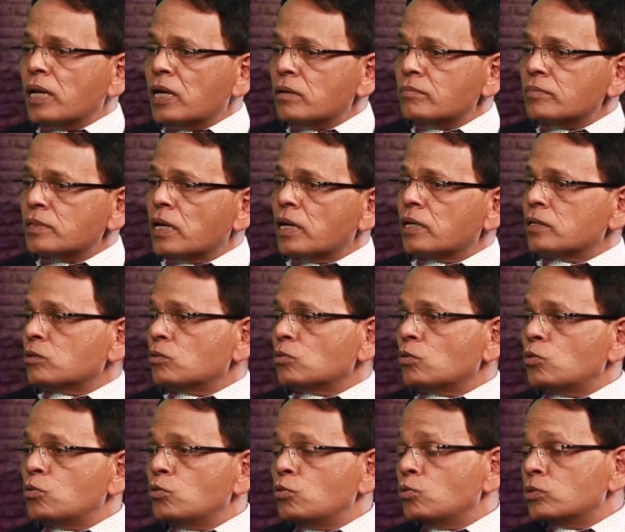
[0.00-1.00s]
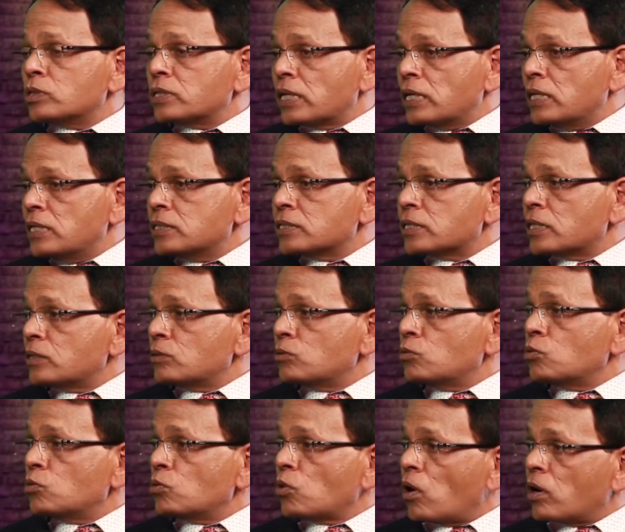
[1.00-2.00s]
blame that who tells and
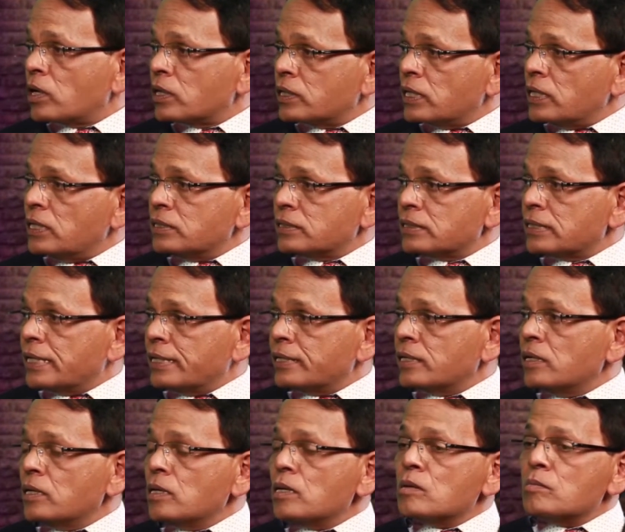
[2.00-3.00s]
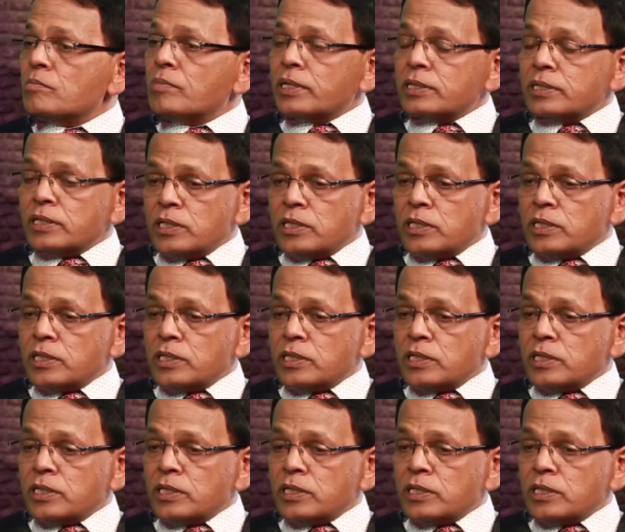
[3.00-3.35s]
who not tells. Right? But